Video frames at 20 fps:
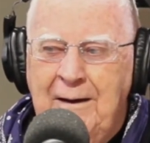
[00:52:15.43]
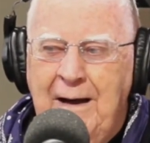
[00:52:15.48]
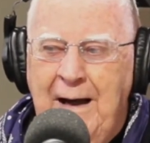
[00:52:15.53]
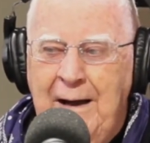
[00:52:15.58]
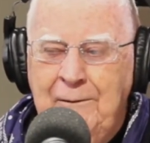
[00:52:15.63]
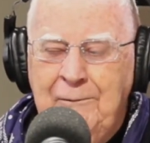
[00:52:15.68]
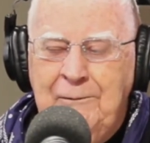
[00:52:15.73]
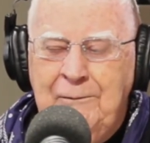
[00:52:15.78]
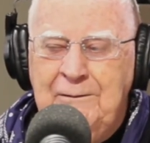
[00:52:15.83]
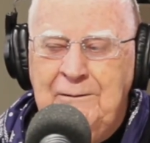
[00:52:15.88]

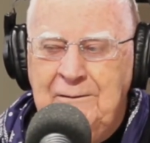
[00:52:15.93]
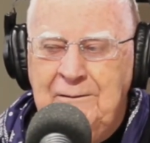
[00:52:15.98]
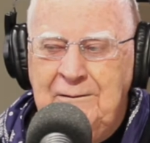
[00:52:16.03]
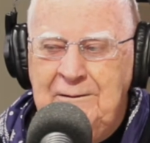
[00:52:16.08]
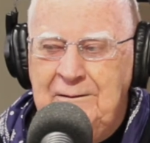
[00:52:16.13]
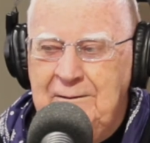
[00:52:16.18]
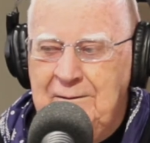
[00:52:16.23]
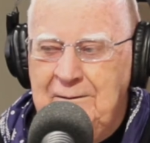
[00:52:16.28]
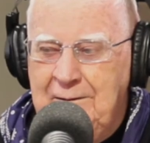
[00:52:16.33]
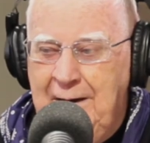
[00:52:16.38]

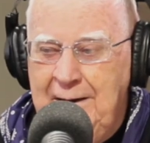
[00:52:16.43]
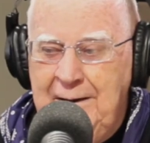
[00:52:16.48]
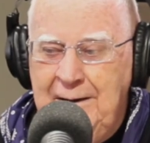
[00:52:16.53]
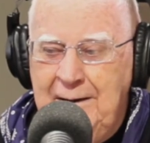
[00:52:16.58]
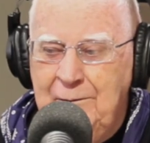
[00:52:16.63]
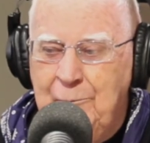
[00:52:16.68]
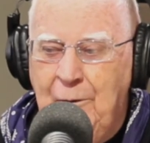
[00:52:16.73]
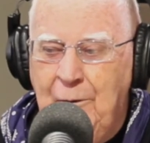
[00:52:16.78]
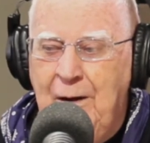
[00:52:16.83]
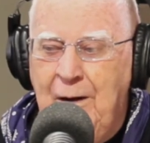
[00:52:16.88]
I
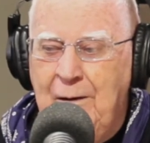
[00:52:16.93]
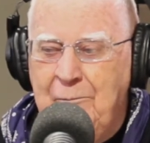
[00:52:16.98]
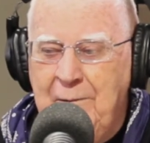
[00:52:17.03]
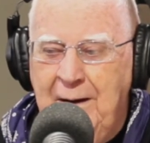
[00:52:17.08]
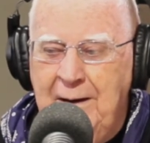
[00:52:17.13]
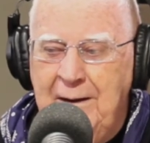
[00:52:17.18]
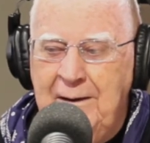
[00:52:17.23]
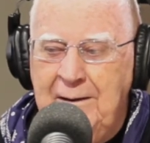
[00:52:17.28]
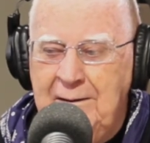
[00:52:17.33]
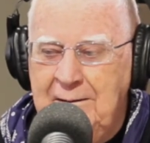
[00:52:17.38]
had brought
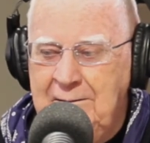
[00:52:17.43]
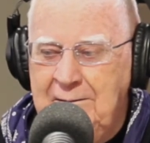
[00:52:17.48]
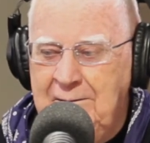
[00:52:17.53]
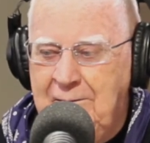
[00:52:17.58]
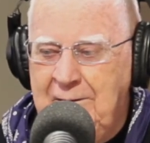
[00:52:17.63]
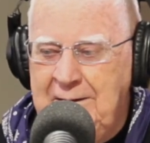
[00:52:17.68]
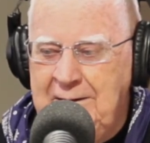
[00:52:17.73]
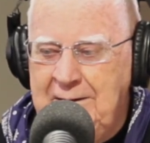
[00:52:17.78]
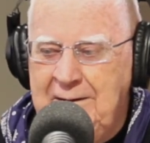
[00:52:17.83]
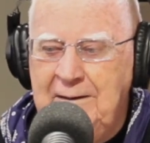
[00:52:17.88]
my
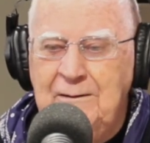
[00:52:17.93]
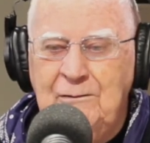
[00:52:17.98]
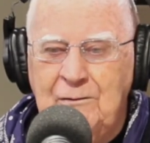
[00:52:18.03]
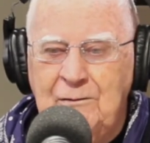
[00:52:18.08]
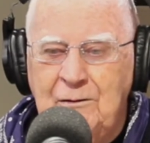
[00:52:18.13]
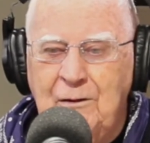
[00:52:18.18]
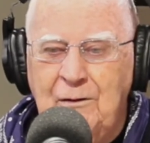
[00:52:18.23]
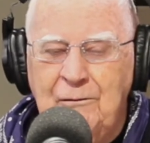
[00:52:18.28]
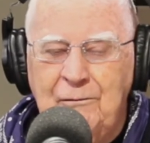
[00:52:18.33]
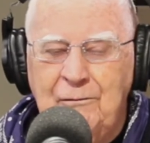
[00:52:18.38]
3
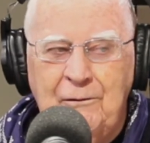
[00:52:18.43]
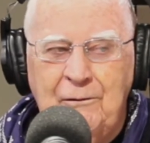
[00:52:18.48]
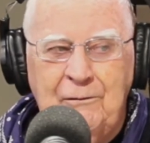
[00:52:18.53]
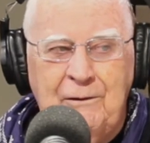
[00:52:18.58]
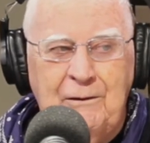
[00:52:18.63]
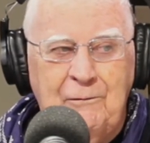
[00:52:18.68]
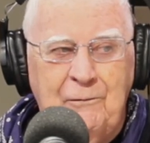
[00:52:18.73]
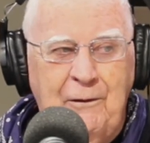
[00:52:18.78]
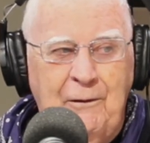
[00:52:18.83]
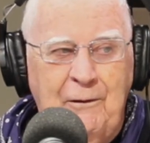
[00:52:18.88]
kids
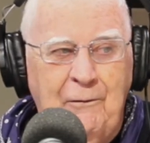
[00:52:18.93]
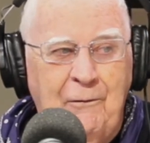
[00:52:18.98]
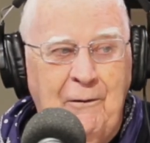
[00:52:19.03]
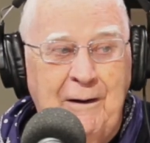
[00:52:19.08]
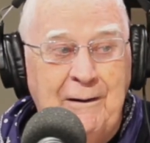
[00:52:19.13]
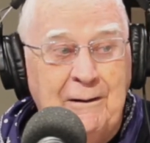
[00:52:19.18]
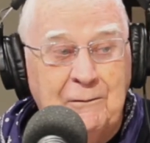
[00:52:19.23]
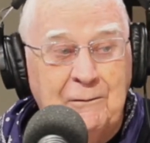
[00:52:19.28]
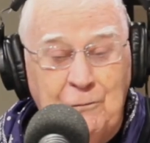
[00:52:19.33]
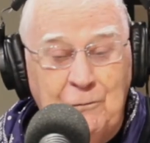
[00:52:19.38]
over, and we were
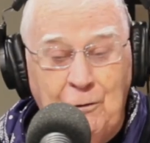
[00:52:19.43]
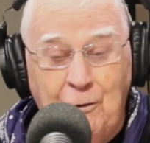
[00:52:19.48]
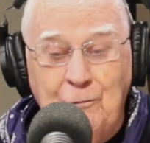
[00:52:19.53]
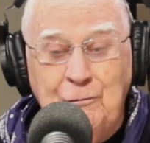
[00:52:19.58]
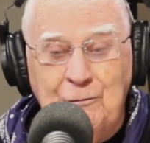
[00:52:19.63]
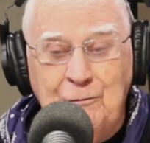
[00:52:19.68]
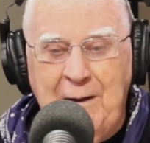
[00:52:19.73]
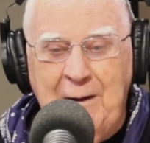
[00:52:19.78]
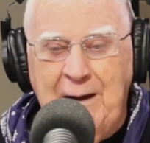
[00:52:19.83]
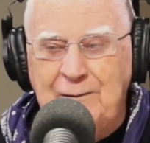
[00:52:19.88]
at a
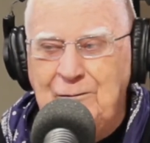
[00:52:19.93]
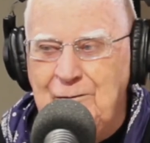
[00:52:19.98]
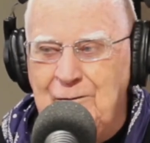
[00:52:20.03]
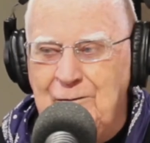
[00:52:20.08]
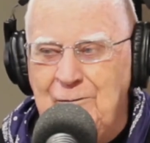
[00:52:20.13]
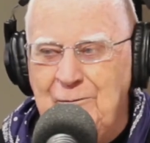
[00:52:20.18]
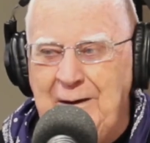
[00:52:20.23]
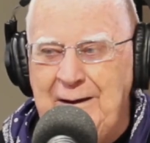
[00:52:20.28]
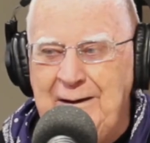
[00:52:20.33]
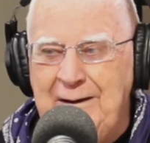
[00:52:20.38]

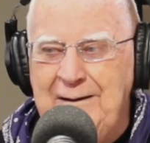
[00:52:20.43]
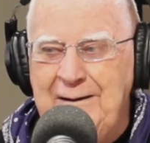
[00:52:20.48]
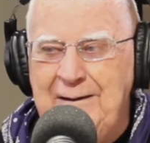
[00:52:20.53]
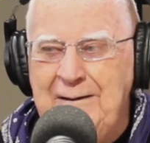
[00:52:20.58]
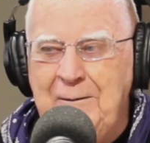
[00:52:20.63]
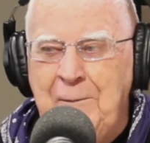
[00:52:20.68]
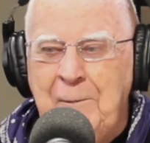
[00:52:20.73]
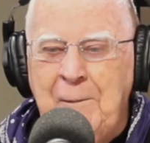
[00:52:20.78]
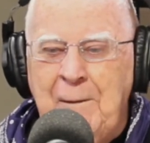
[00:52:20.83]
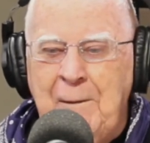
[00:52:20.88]
Toastmaster
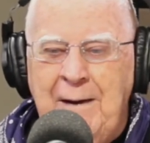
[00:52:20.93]
meeting,